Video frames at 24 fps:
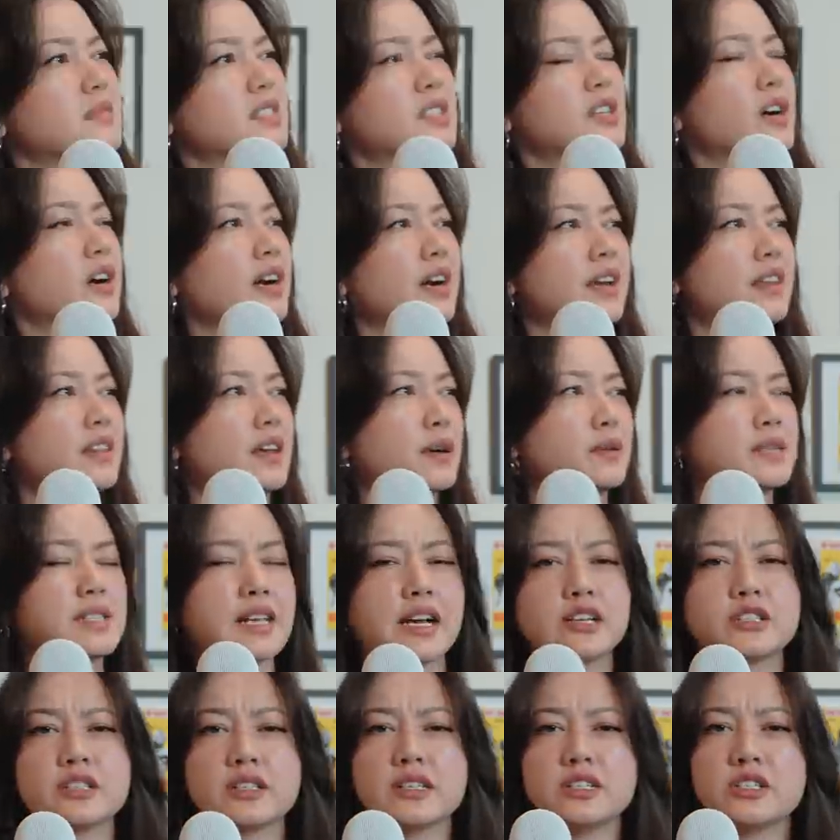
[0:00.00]
Sorry, that was
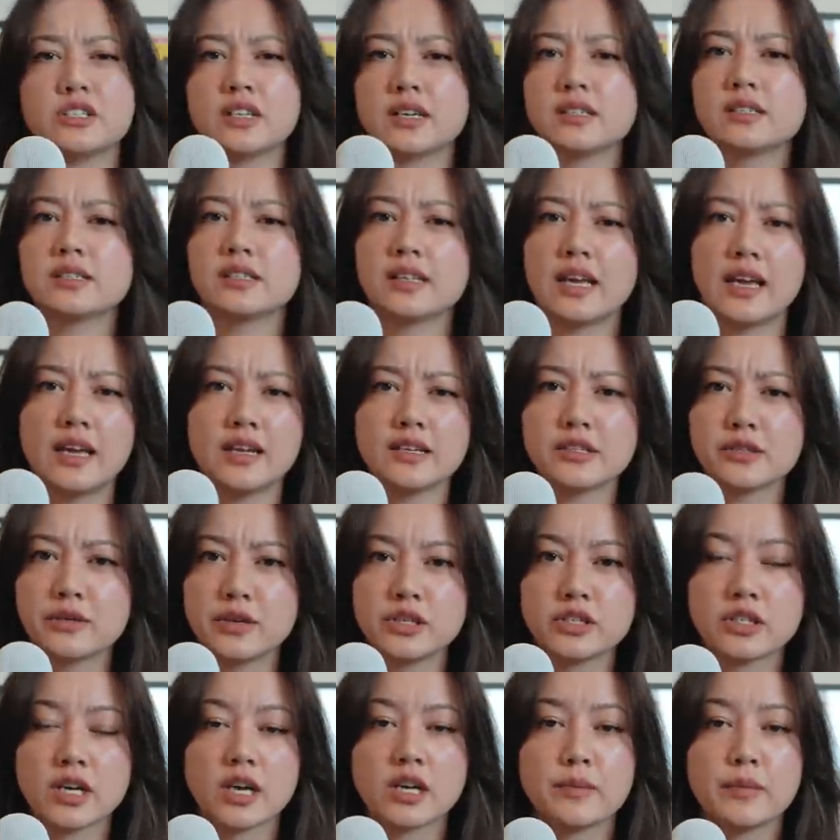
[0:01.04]
actually just a
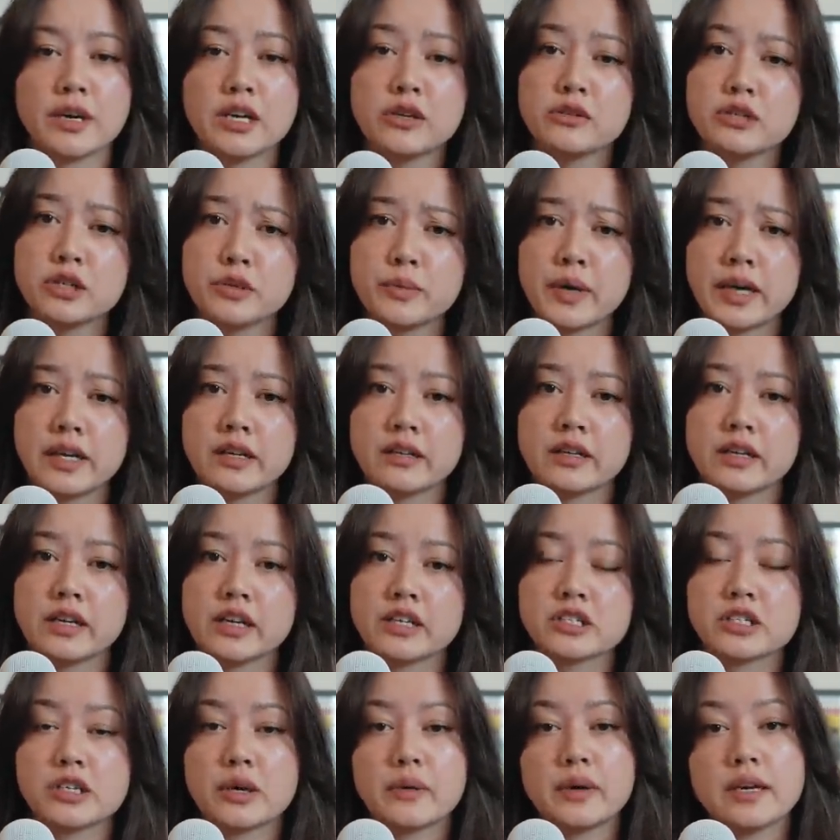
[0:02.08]
screenshot of my YouTube
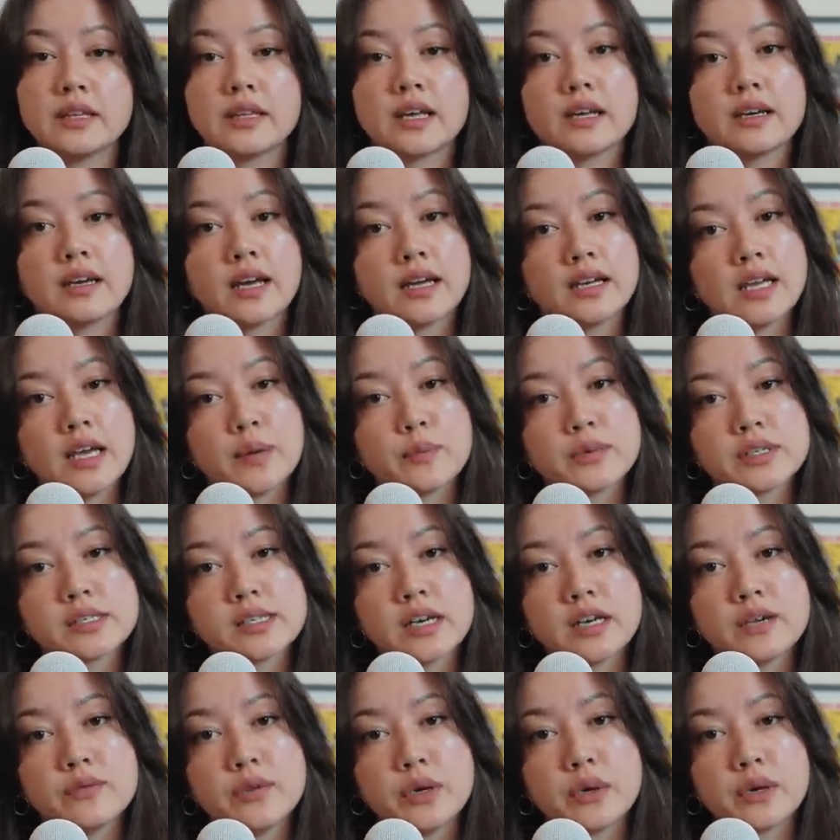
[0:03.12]
analytics showing that
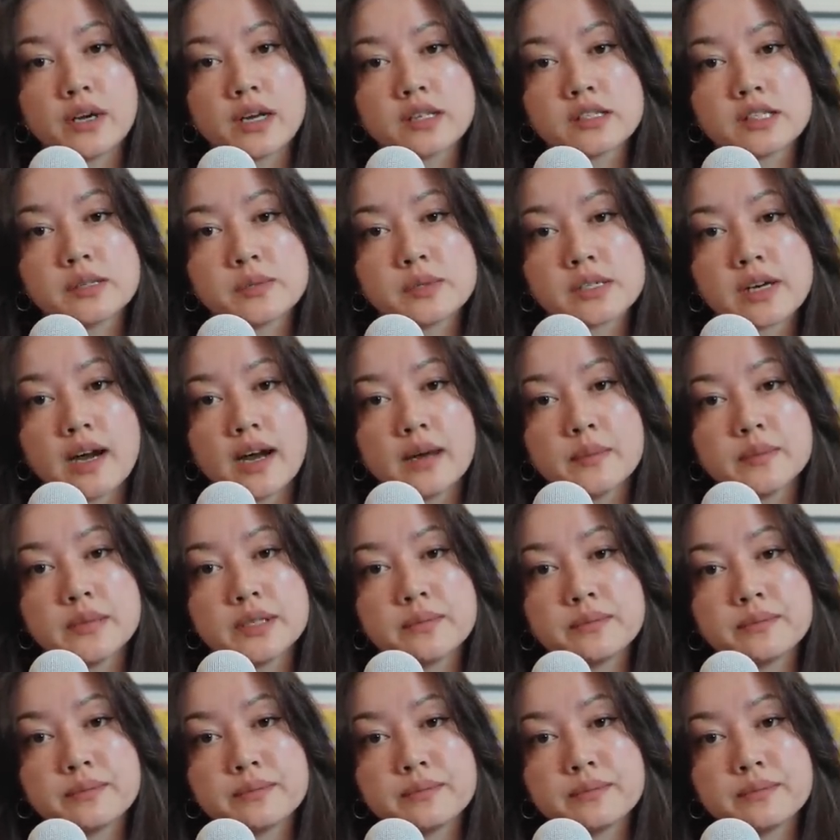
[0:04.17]
98% of you are not subscribed.